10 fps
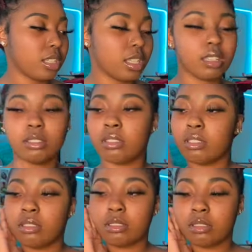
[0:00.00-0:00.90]
like,
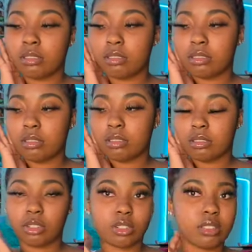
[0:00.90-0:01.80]

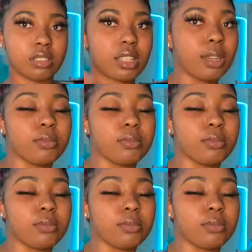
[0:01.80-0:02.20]
hold on, side.